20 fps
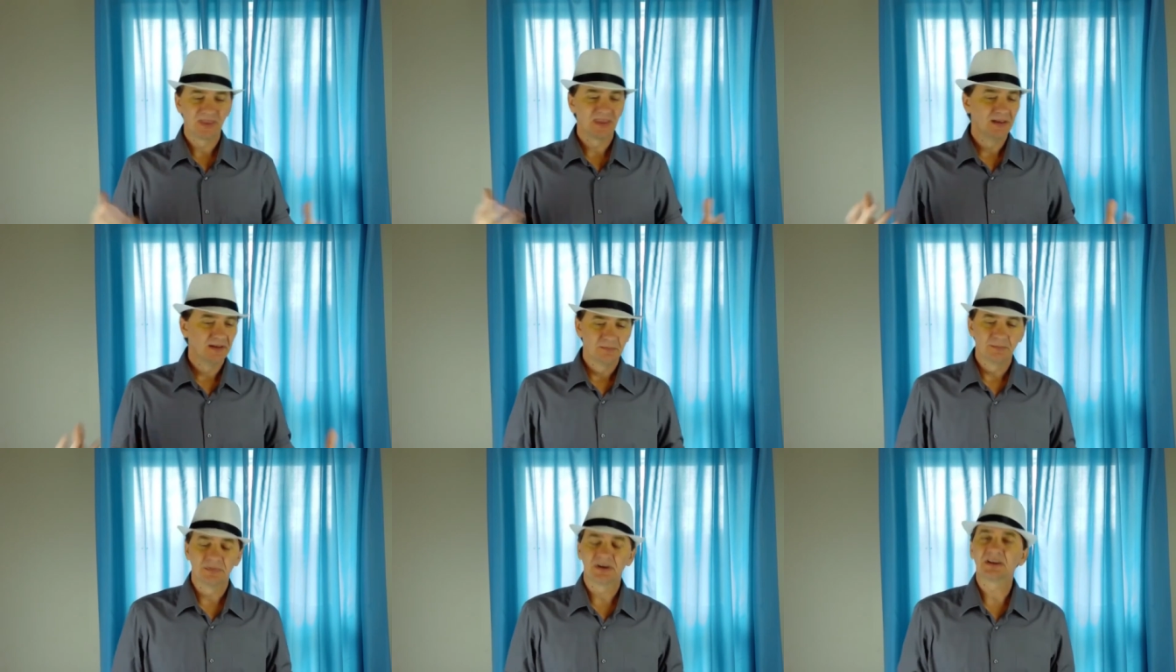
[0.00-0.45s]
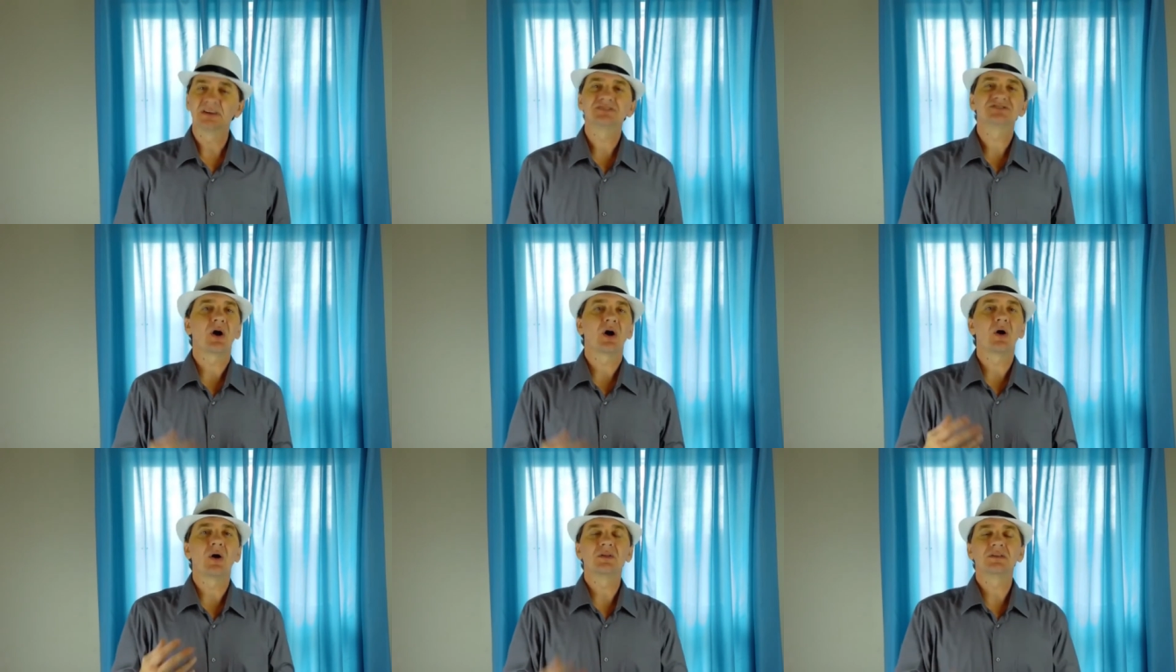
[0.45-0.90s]
Because
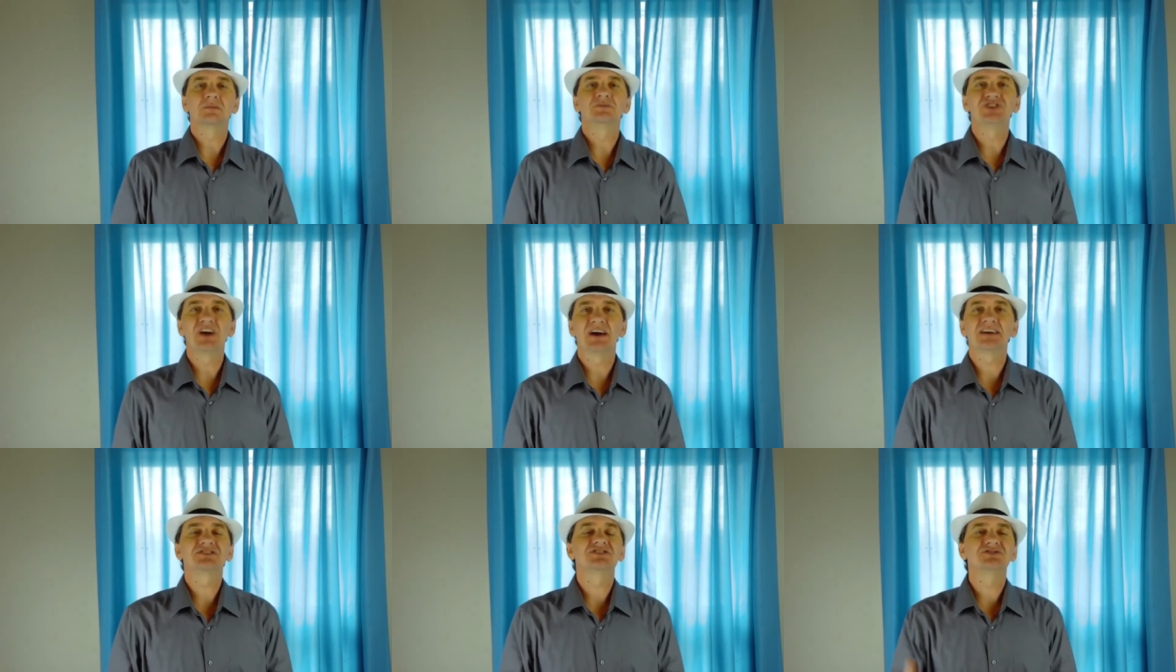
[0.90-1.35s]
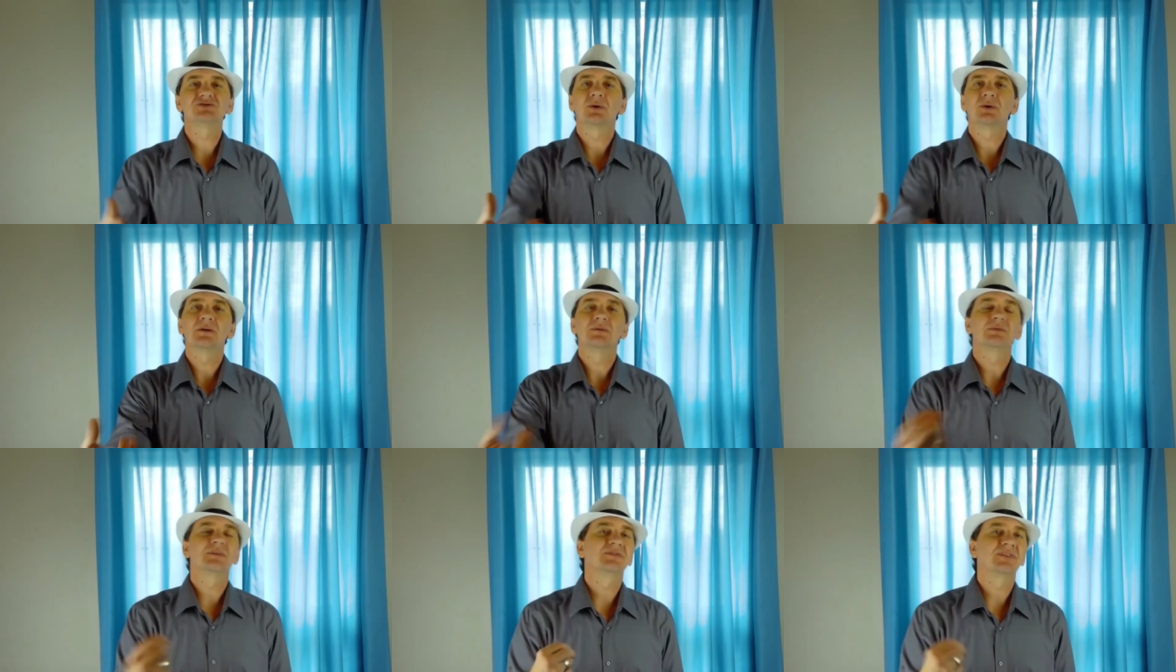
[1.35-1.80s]
all objections are a
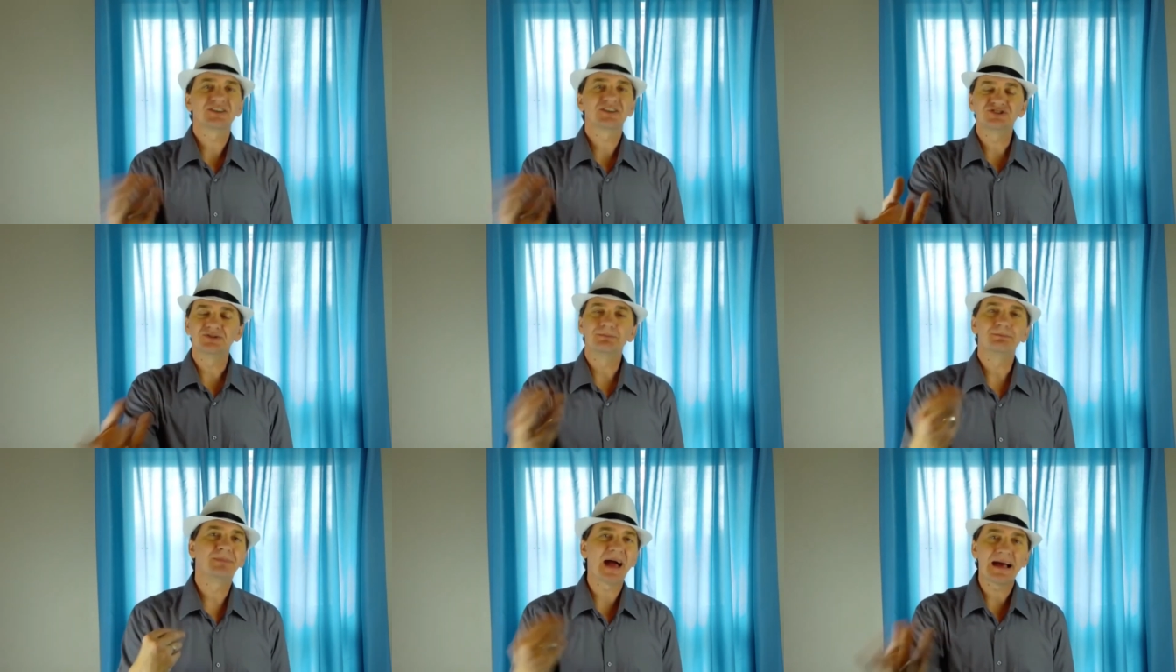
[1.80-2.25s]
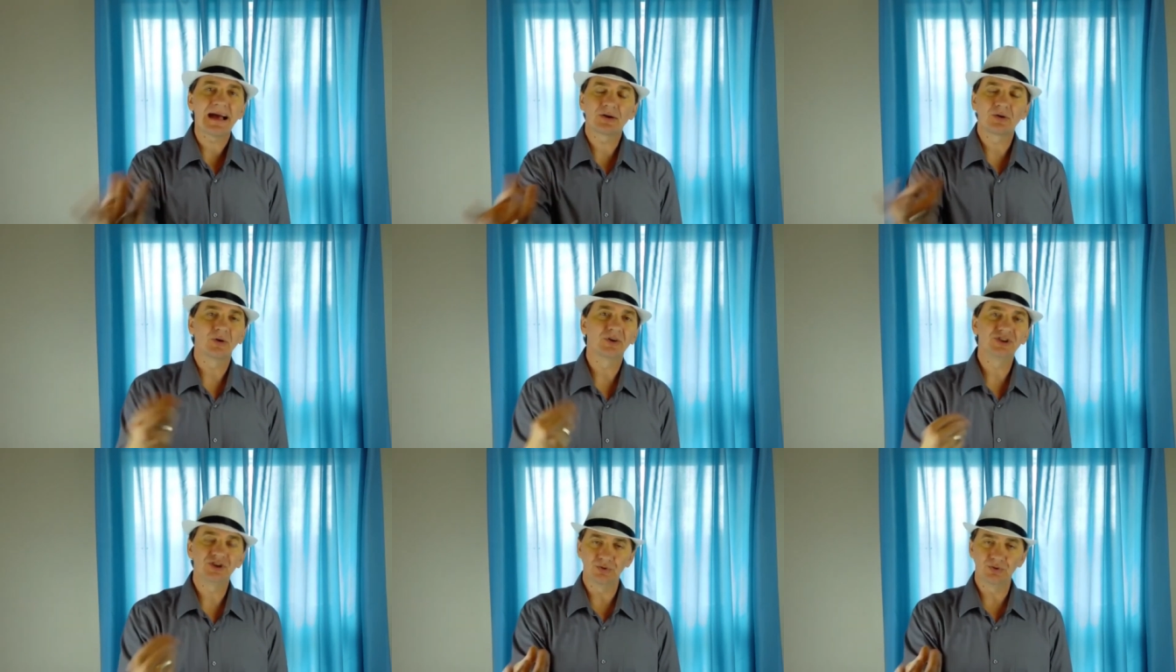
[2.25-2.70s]
reflection back
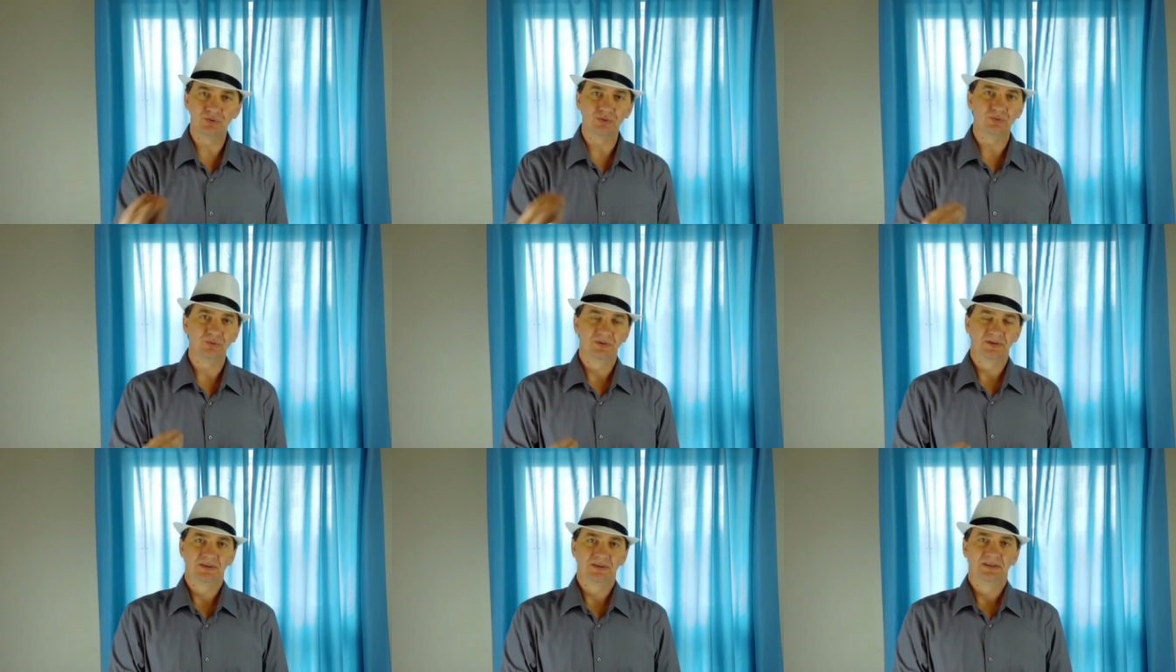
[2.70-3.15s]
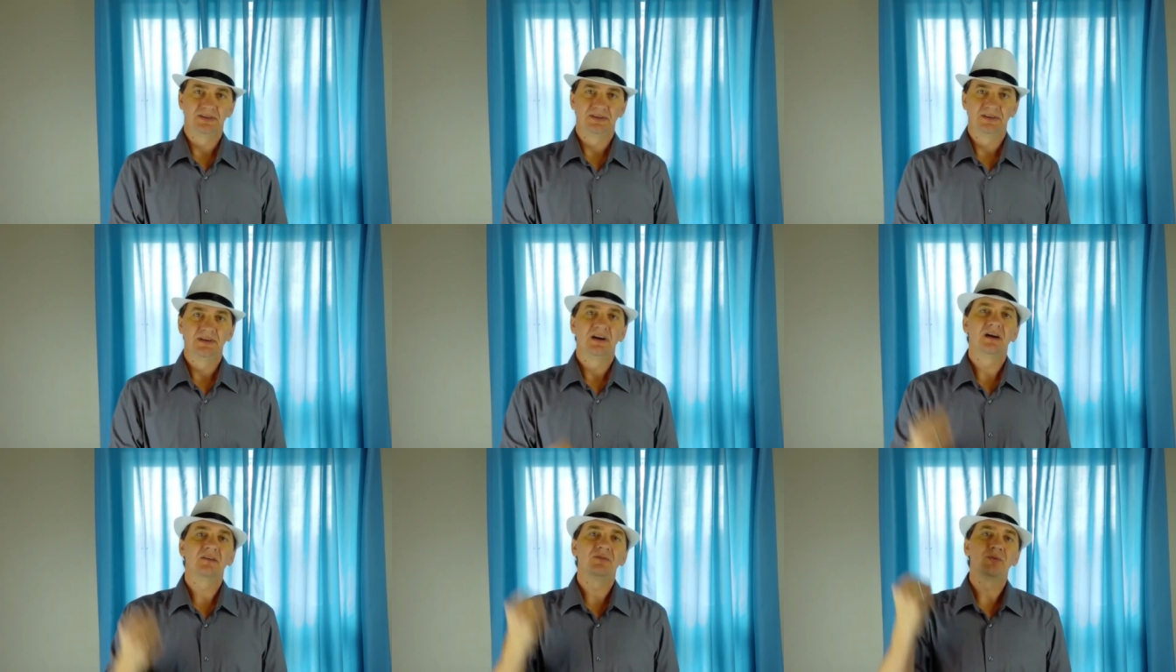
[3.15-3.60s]
on you
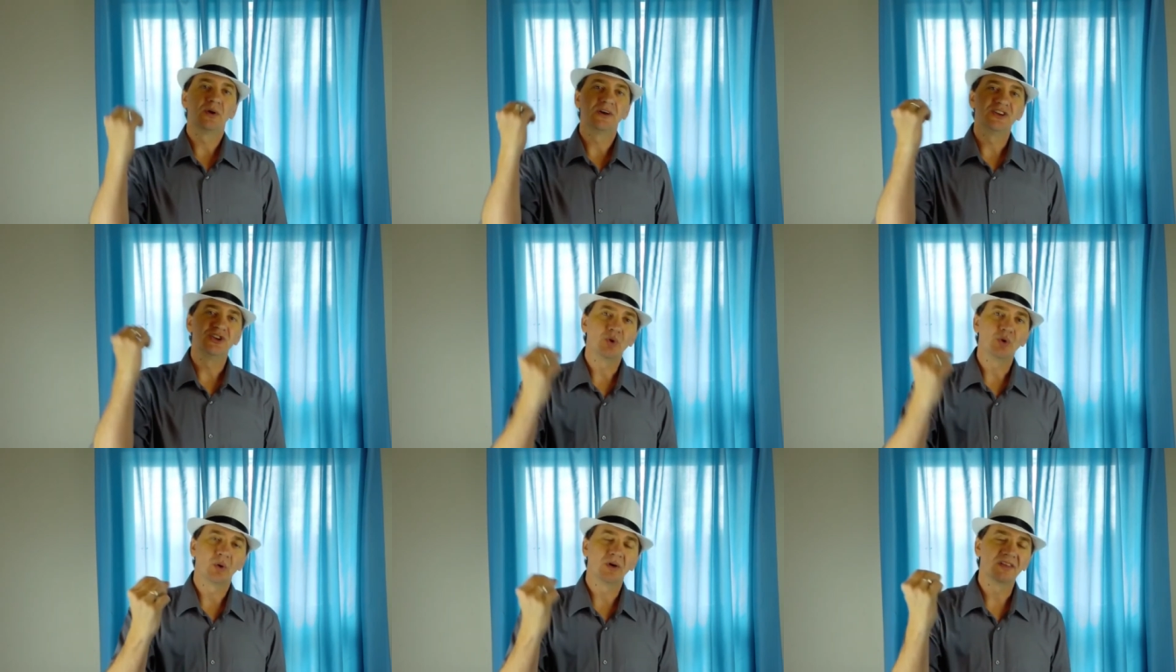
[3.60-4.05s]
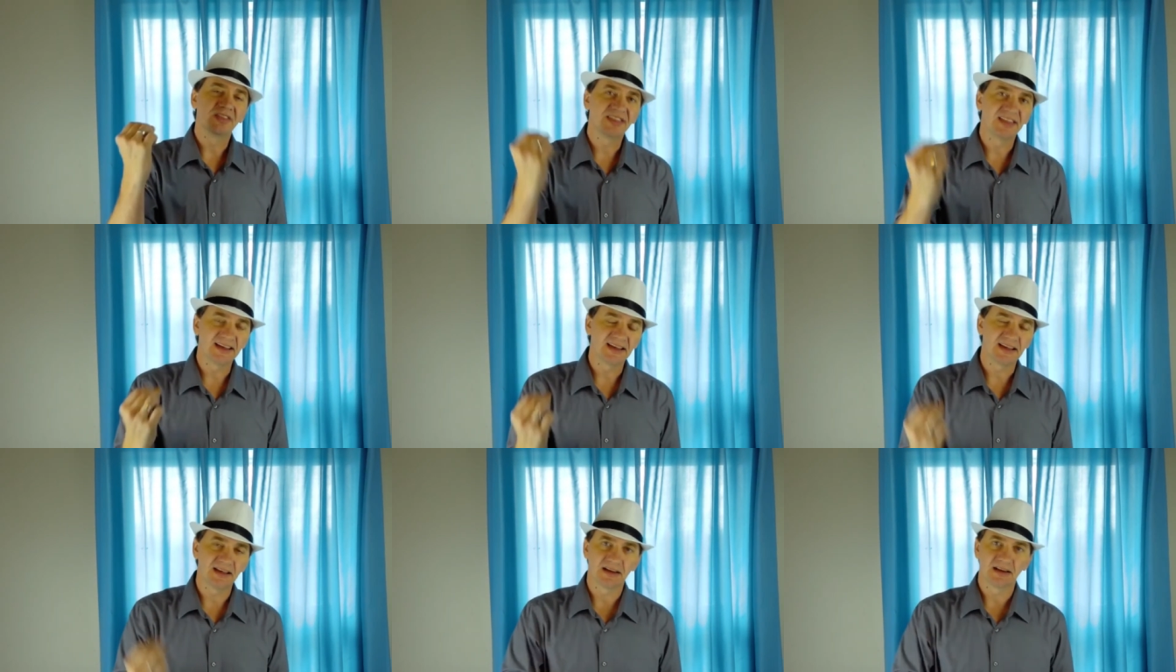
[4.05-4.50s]
of what you're
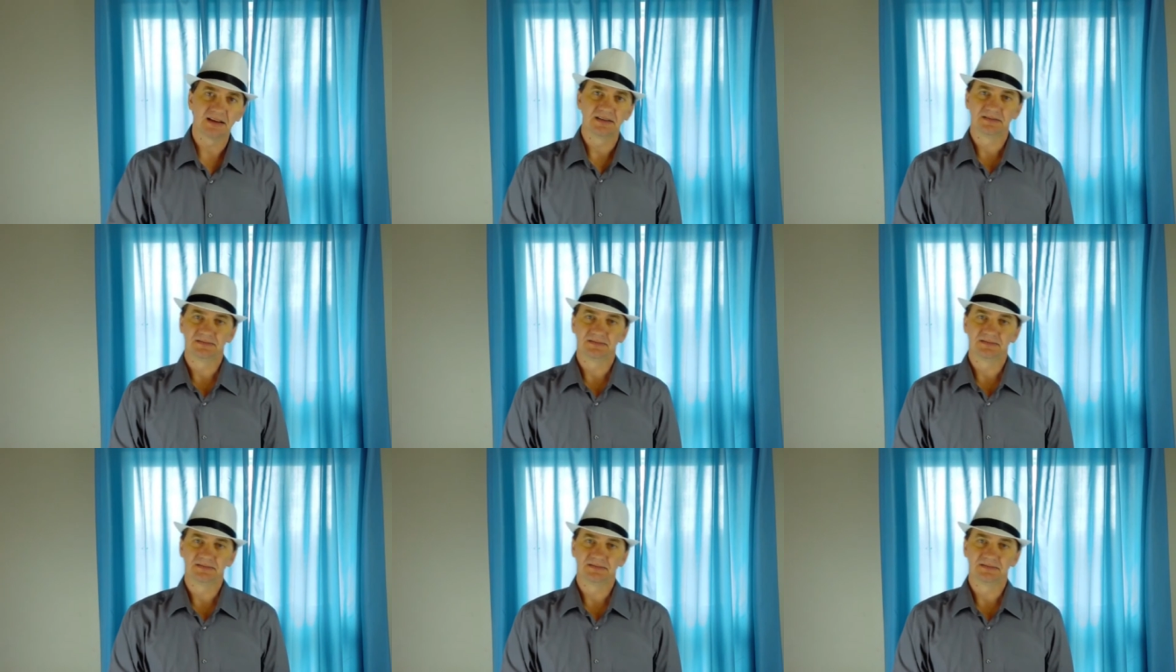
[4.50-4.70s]
thinking.